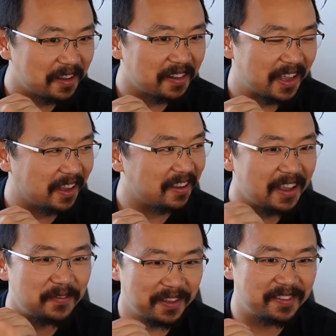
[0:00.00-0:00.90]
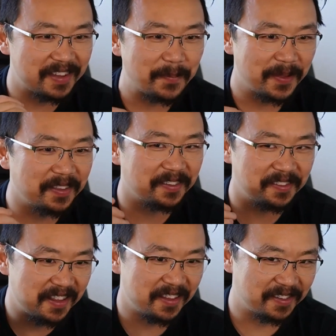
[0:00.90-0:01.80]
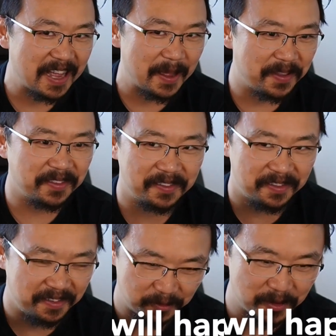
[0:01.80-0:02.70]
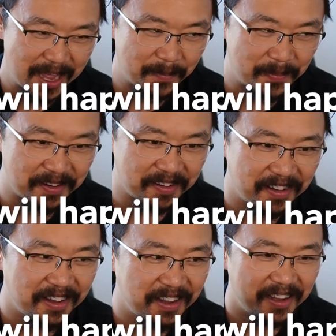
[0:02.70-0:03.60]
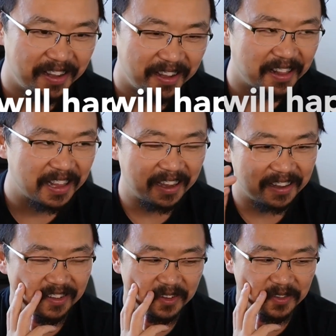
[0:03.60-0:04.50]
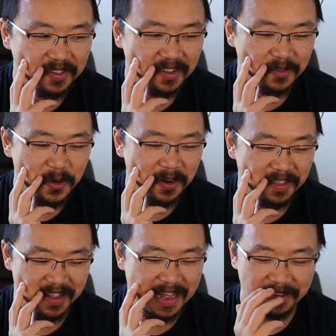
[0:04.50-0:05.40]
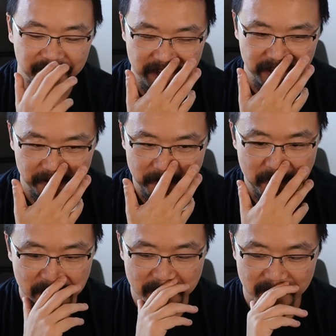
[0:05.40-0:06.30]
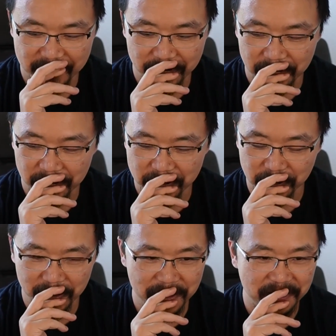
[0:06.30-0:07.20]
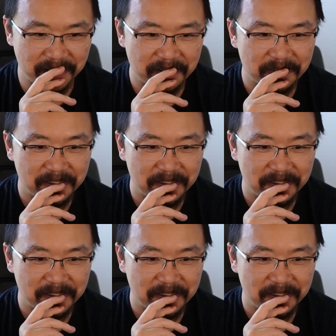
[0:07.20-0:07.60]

like if this happens, then this happens, this will happen. Mm-hmm. Like, so it's just weird that is like a controversial opinion.